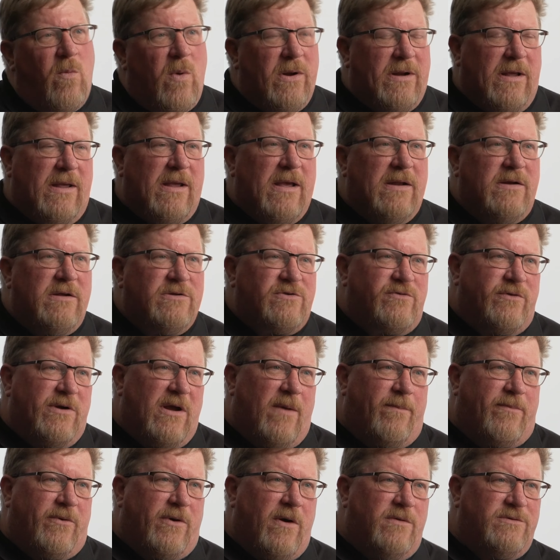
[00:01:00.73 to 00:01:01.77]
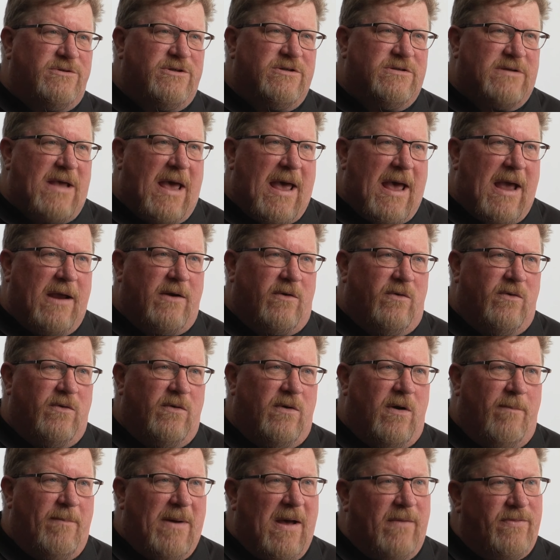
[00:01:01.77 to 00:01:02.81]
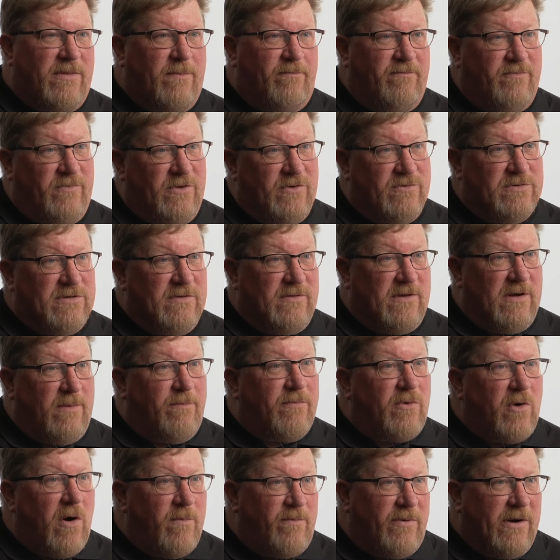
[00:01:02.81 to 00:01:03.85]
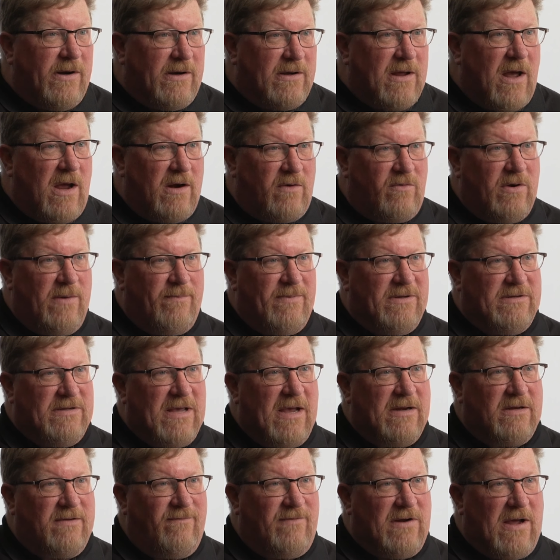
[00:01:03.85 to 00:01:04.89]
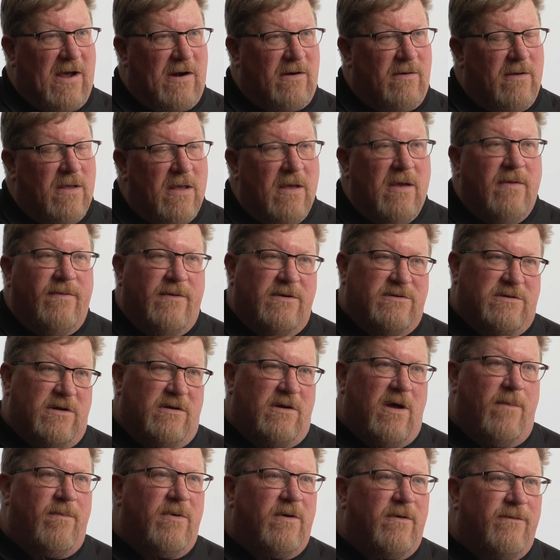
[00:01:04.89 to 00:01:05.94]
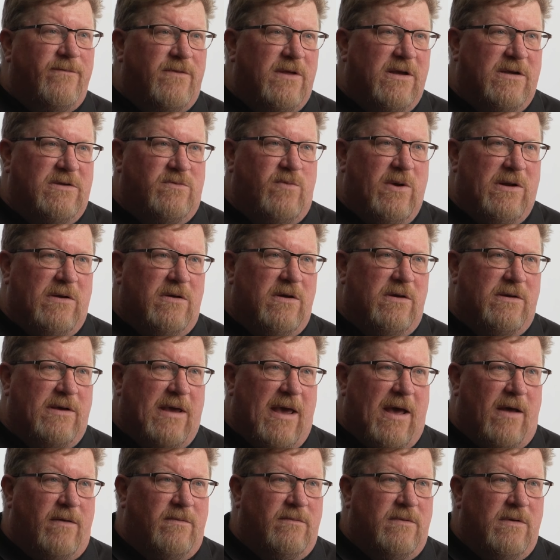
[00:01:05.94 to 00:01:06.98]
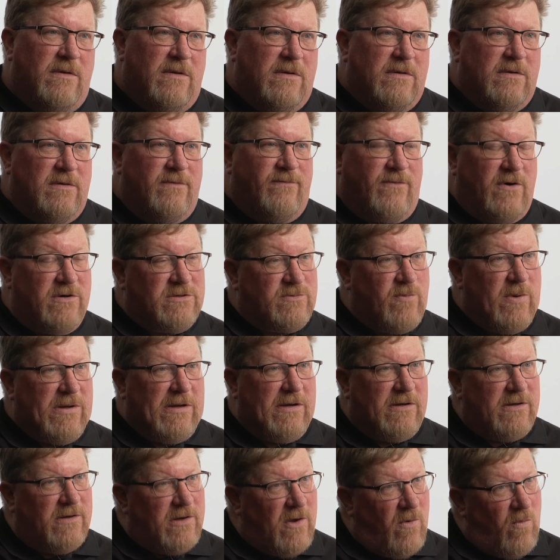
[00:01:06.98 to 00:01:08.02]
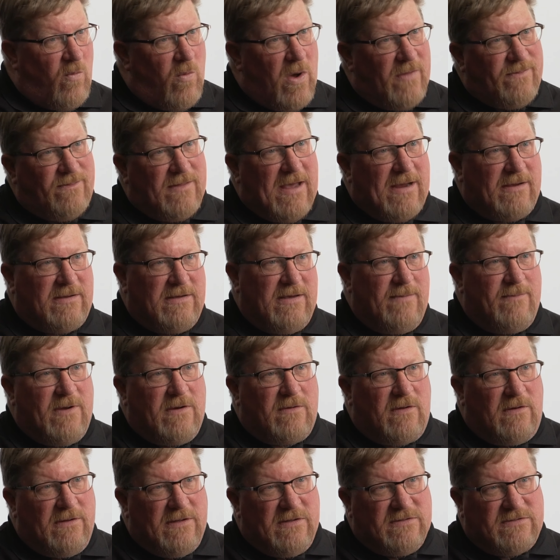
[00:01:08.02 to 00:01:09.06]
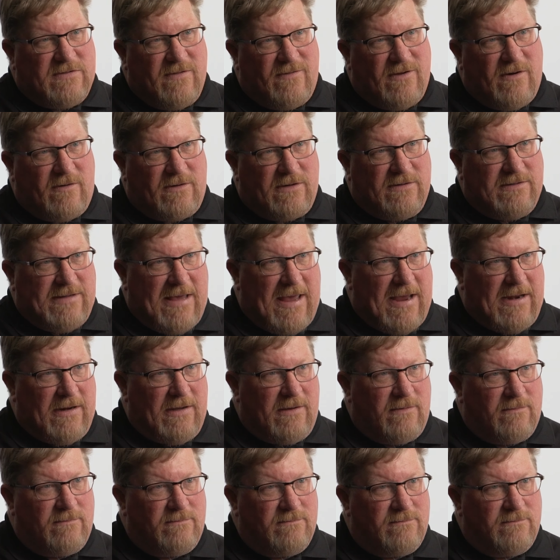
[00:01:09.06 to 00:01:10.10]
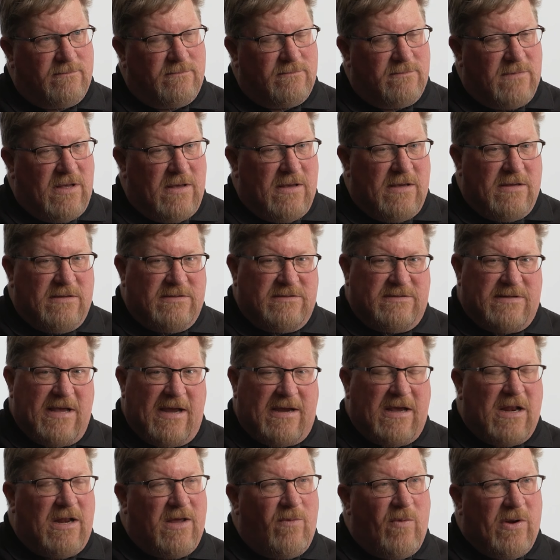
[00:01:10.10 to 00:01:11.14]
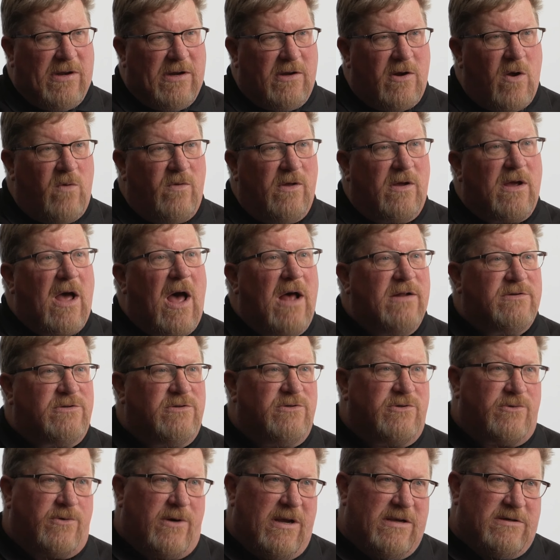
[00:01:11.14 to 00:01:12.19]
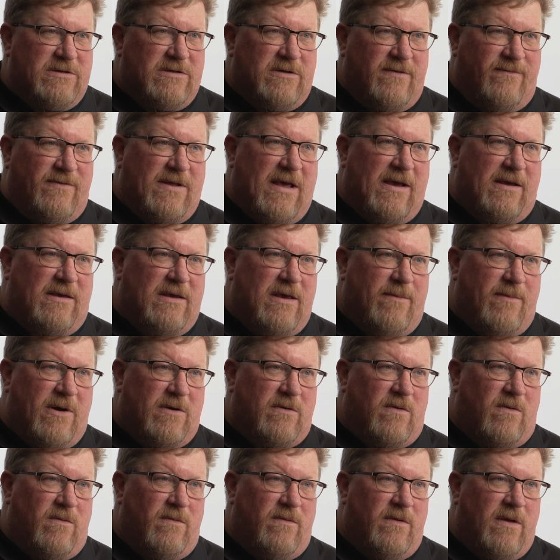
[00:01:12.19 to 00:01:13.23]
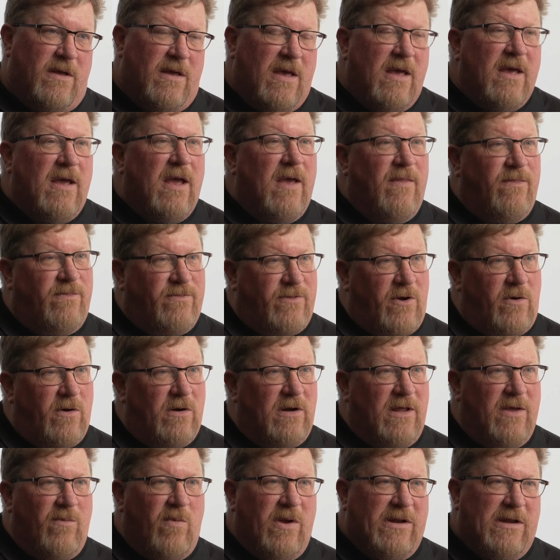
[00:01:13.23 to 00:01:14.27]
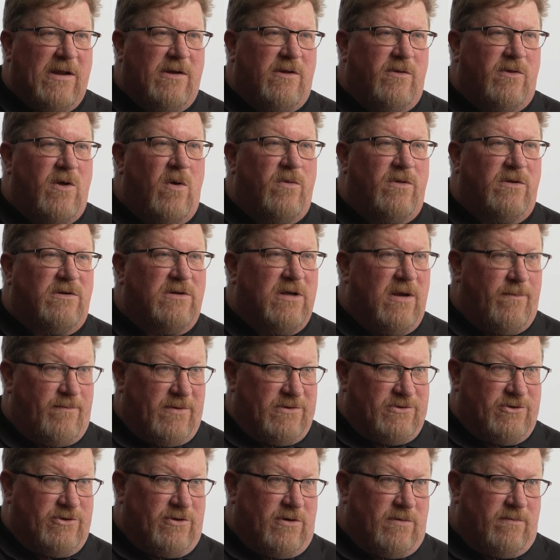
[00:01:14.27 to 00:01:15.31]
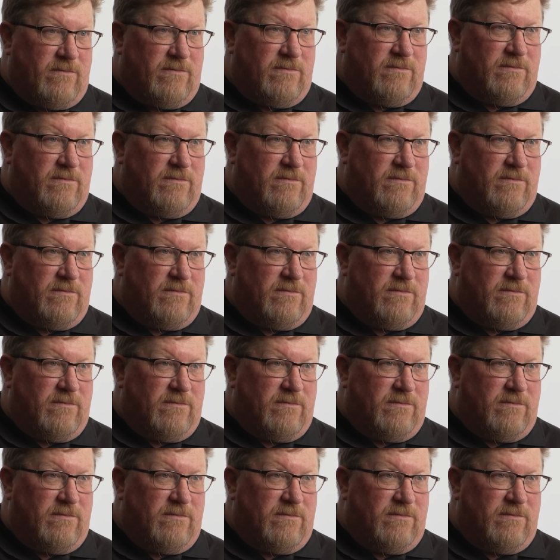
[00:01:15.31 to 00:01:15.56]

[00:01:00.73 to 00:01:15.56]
when an industry approaches Agru about using the appropriate concrete protective liner, there's a number of things we look at. First, we need to know what that chemical is that they're containing. Secondly, we need to know the concentration of that chemical. And thirdly, we need to know the temperature.